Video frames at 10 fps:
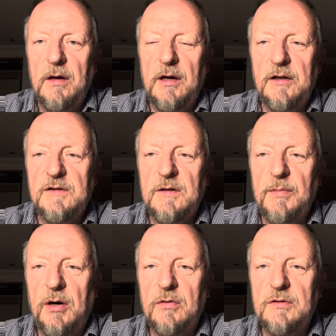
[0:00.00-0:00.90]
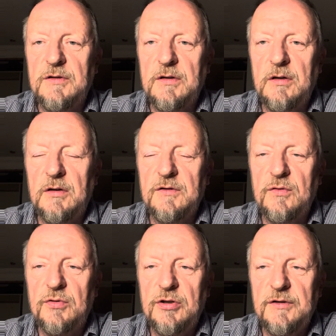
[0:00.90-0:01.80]
It's about
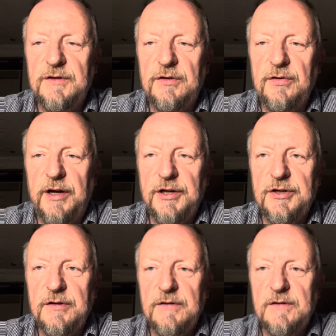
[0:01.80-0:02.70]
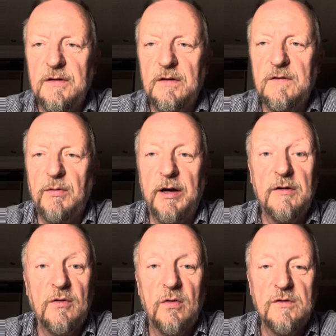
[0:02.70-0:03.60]
social situations. That's why
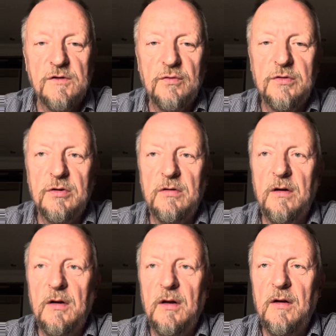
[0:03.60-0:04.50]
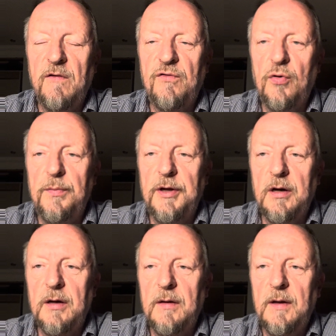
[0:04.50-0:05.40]
it's called social
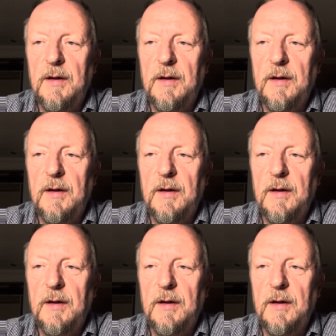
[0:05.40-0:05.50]
phobia.